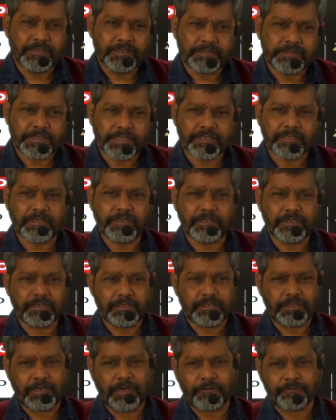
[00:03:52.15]
Then
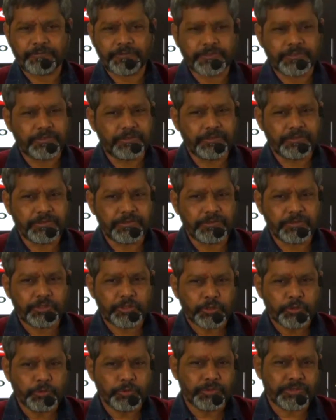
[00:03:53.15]
after
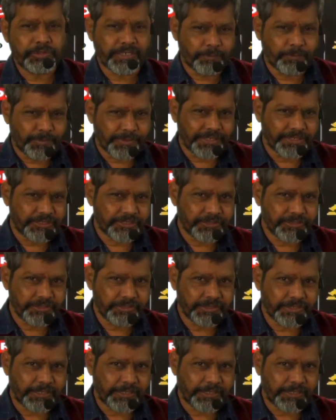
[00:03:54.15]
due deliberations,